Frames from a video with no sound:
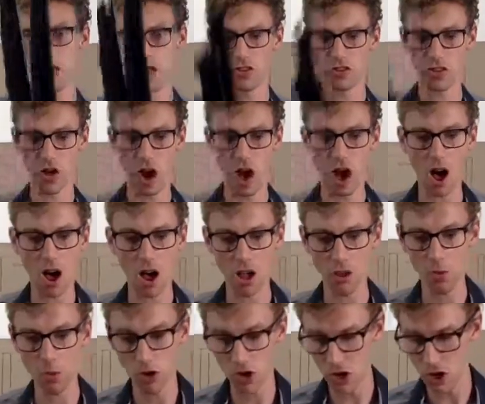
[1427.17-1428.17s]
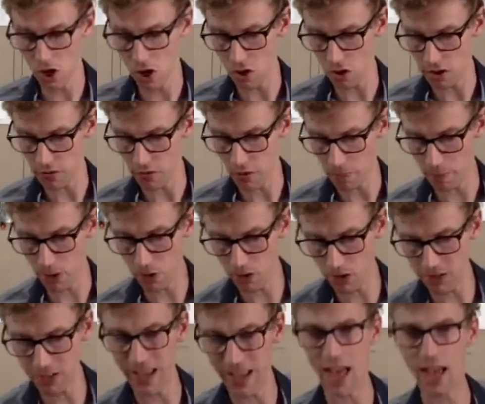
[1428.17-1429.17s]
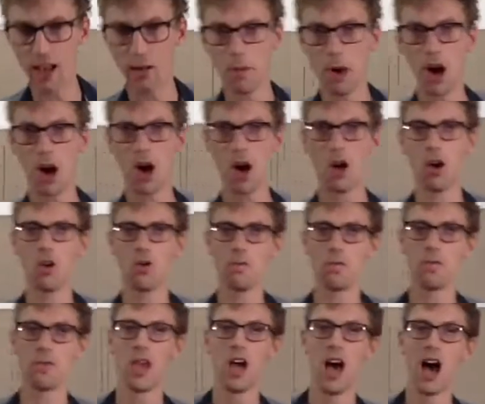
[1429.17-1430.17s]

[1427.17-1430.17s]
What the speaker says: So I would look, if you're building a tandem at home,